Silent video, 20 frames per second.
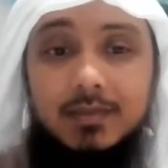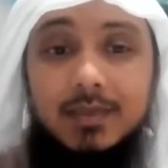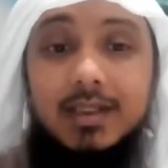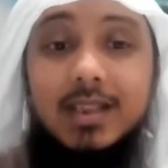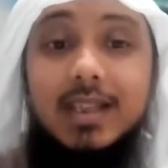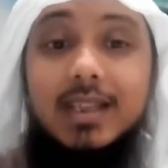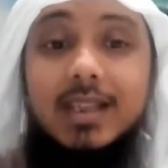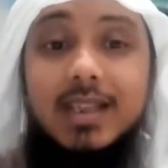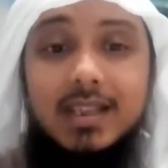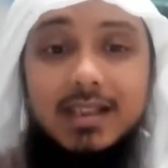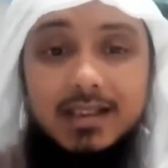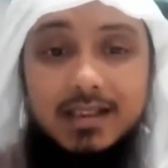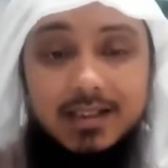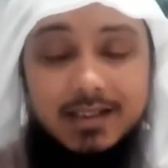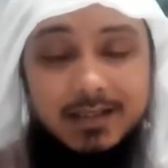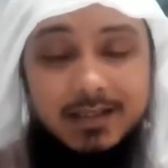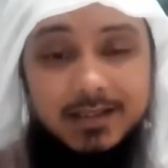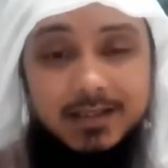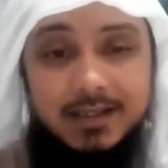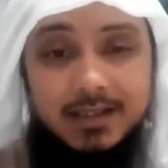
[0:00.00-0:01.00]
Take heed.
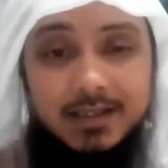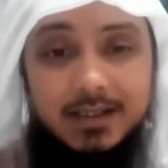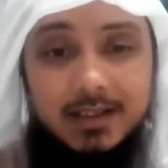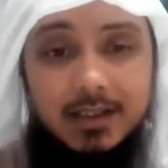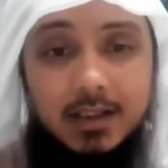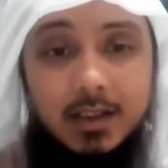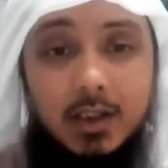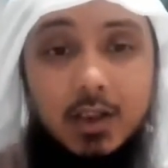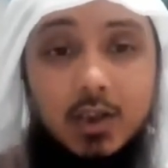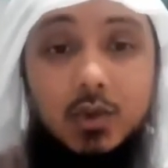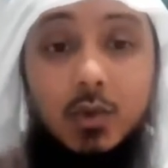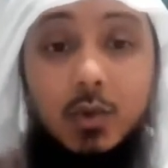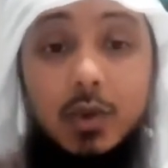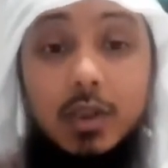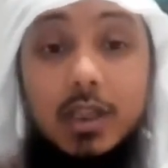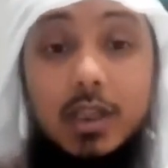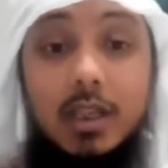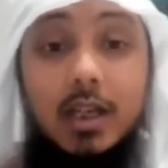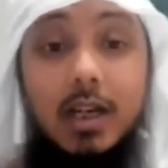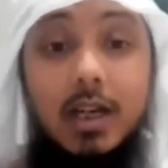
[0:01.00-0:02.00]
So
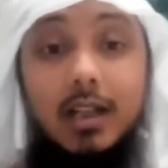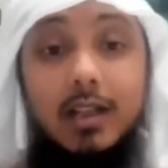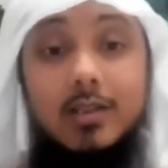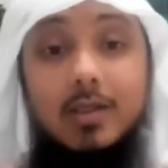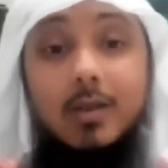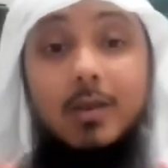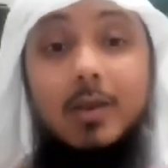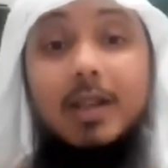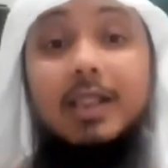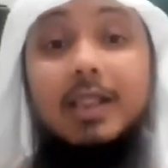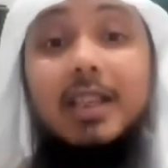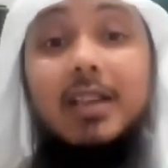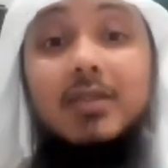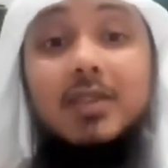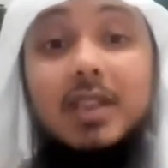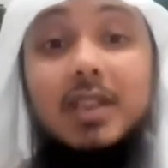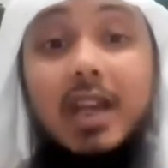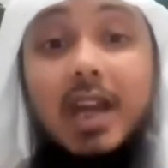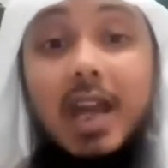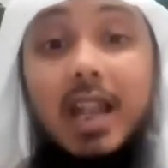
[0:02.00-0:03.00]
here Allah
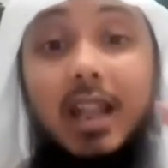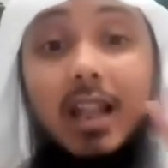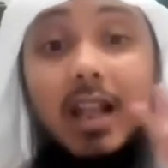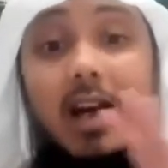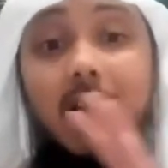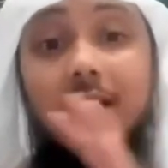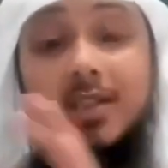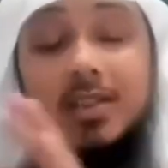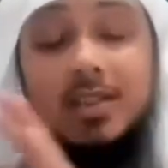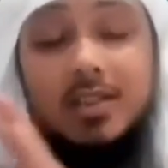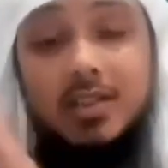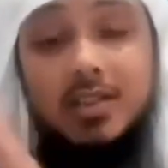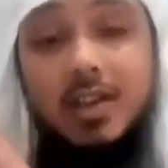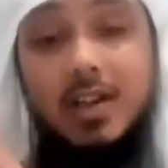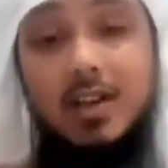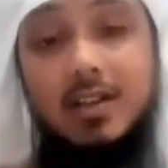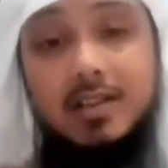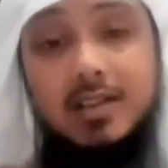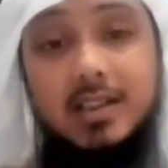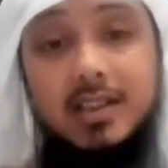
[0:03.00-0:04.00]
gives a last
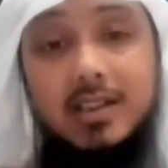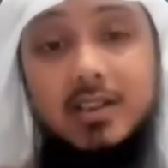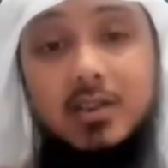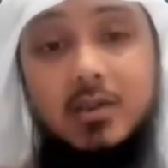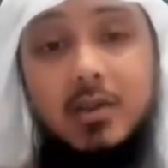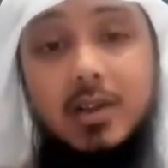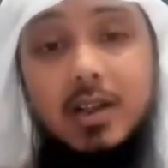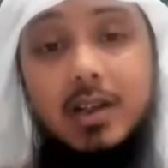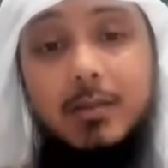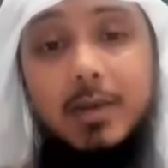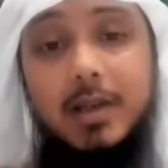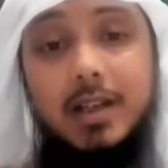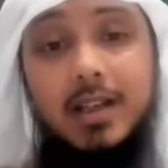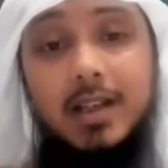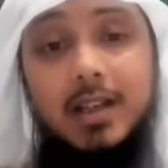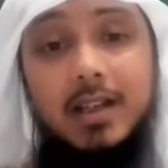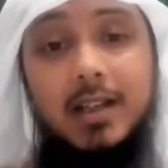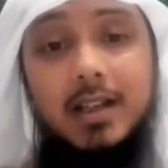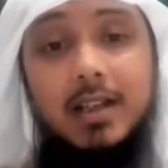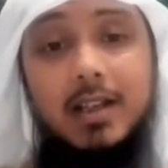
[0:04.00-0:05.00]
chance in Surah An-Naml,
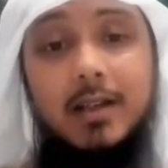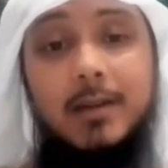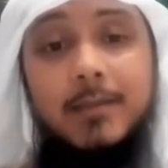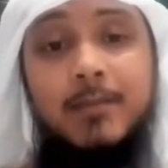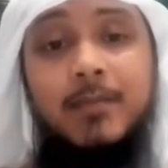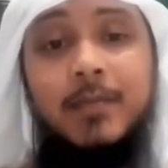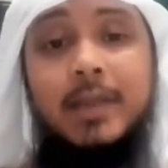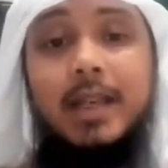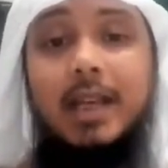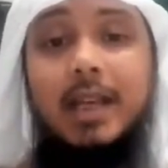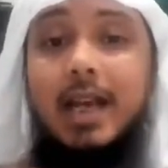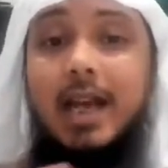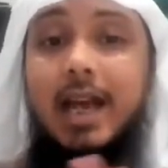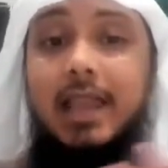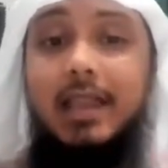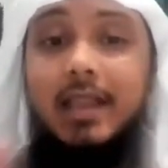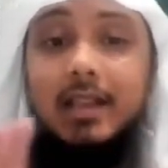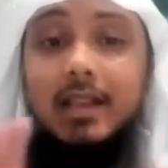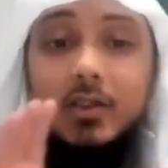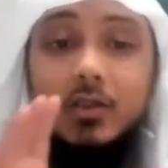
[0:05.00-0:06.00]

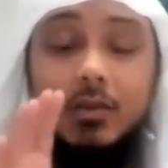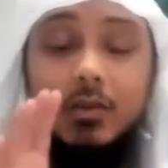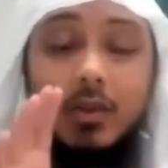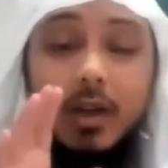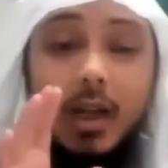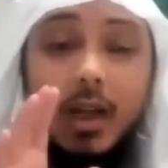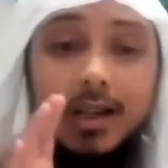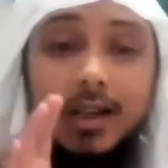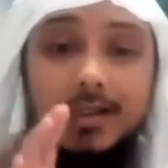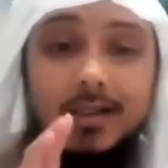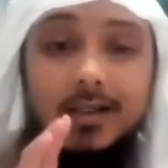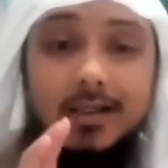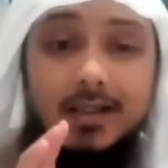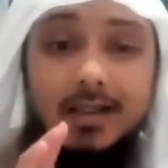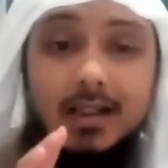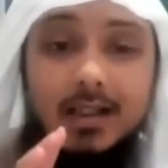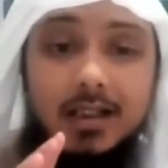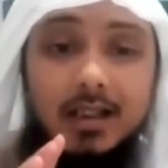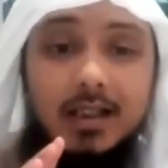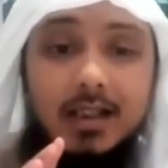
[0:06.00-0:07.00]
and then in Surah
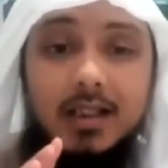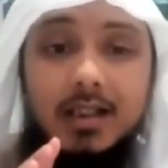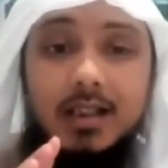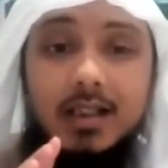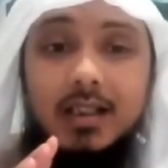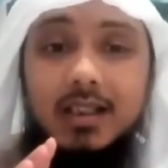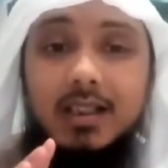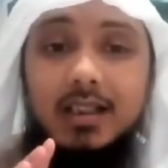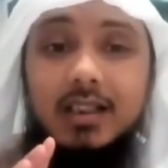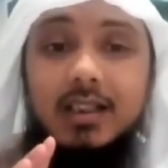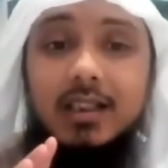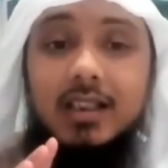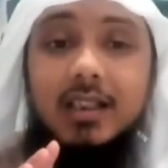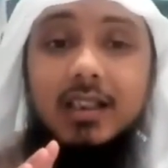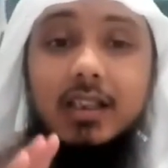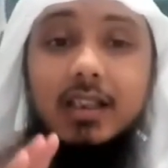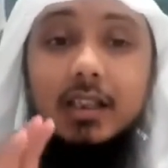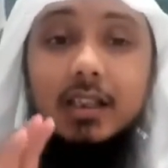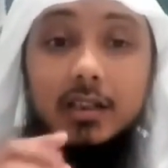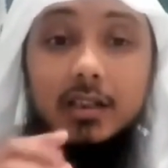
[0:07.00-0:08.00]
Qasas,
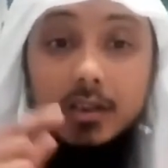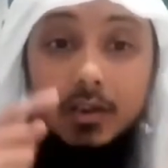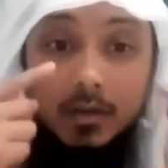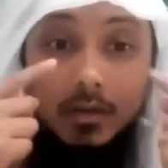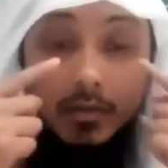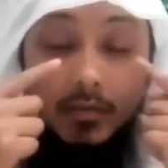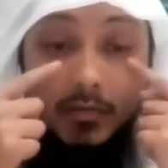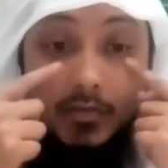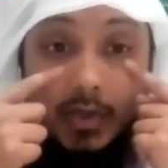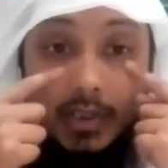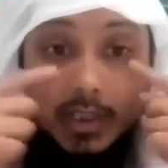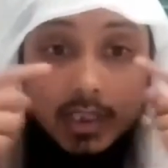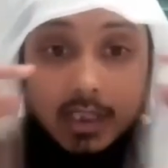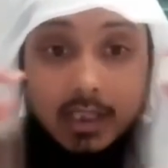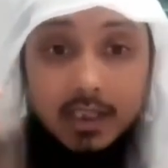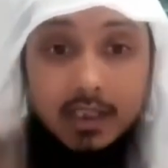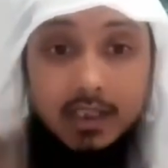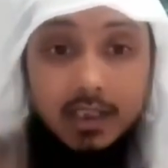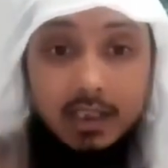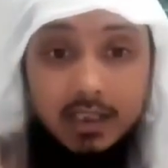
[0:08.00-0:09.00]
he's
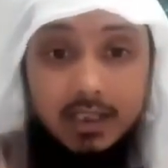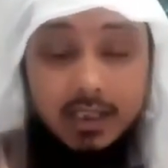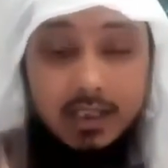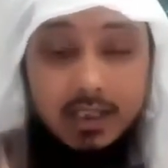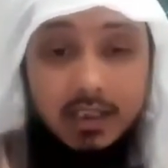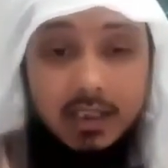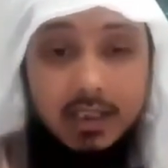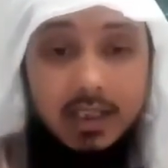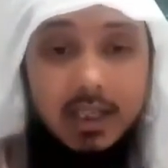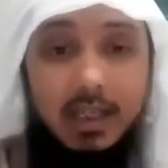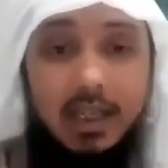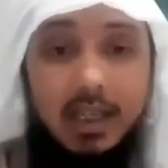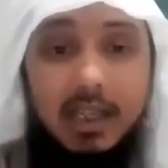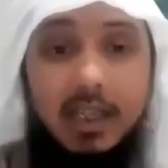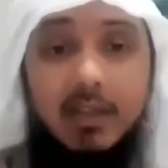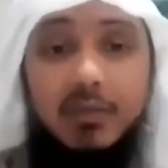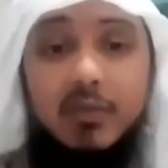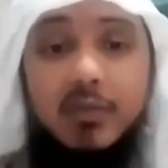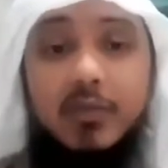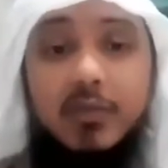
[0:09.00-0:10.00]
physically
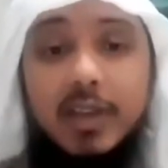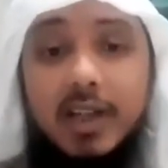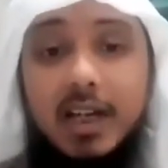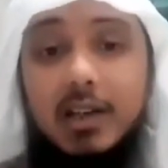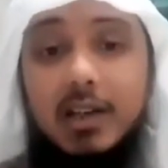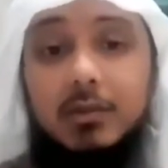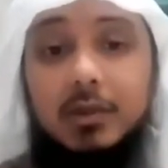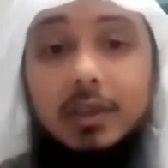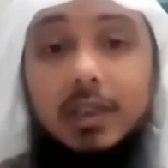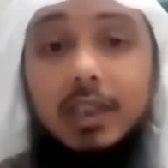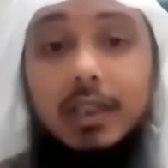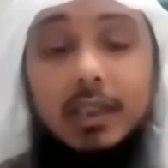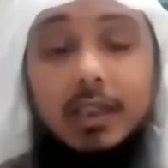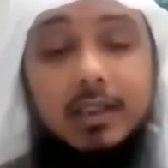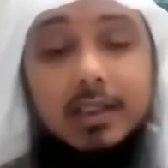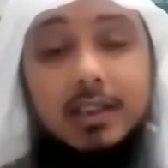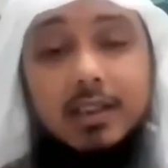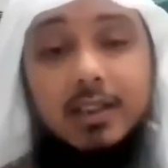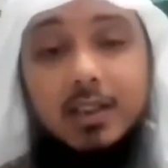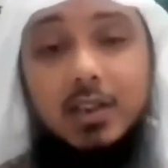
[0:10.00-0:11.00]
left Fir'aun there.
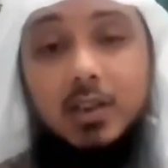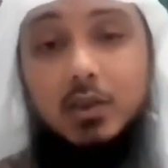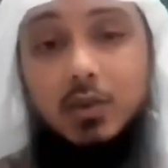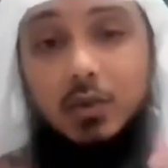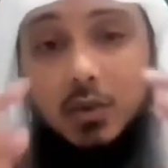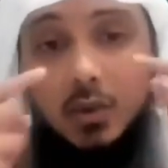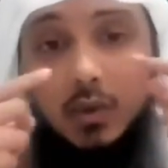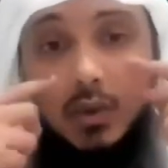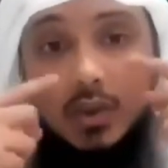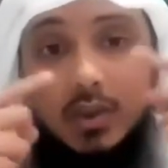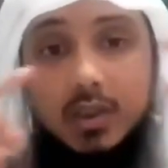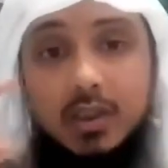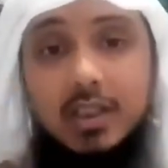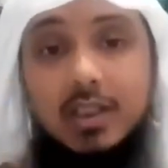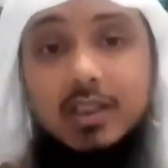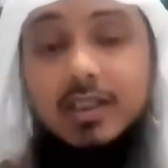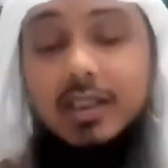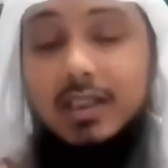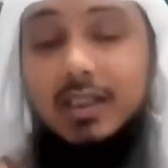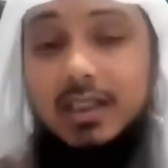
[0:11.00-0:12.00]
So you can see
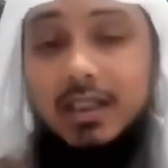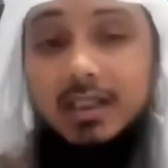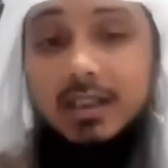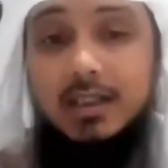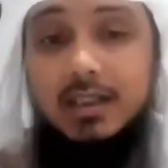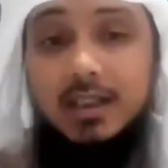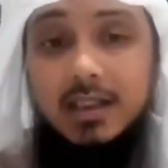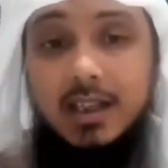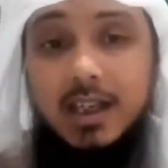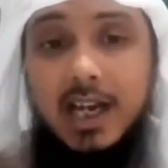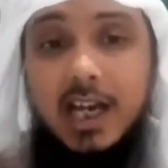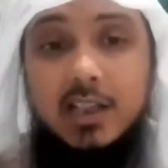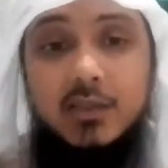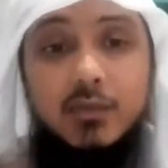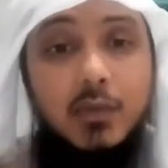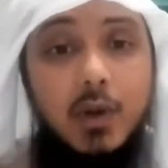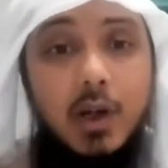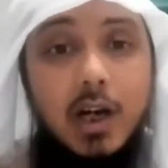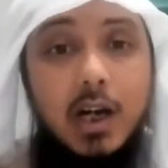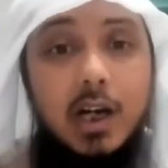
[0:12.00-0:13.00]
and take heed. As
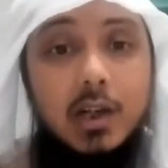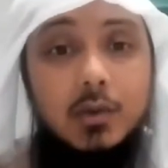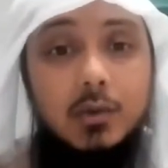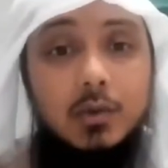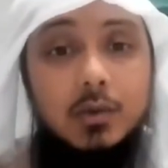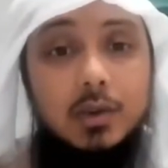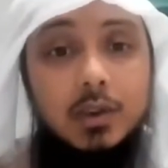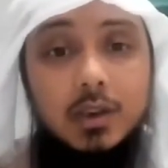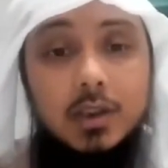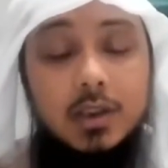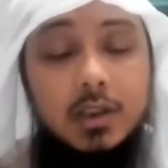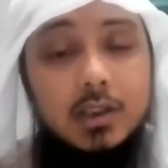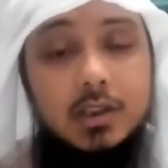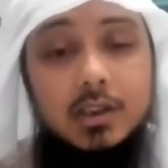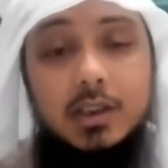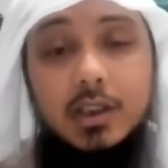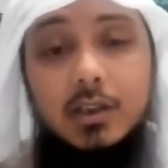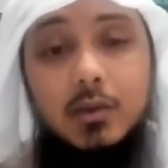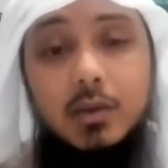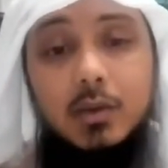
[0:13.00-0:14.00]
for Qarun,
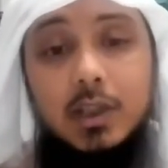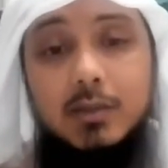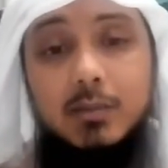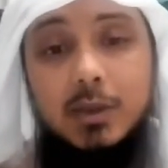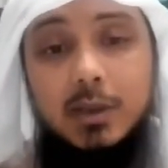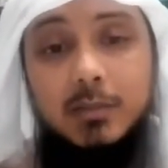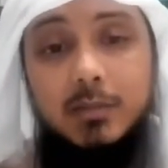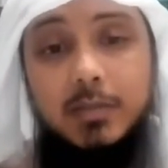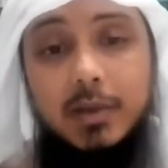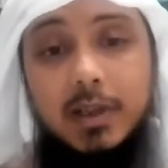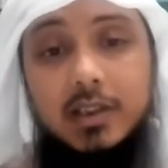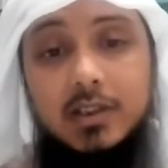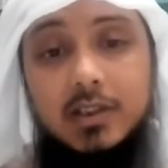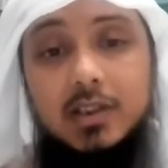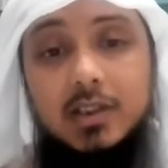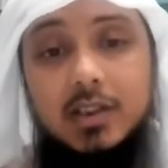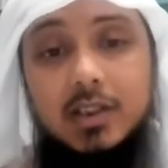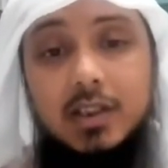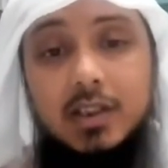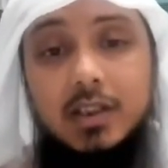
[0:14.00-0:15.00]
till today is being punished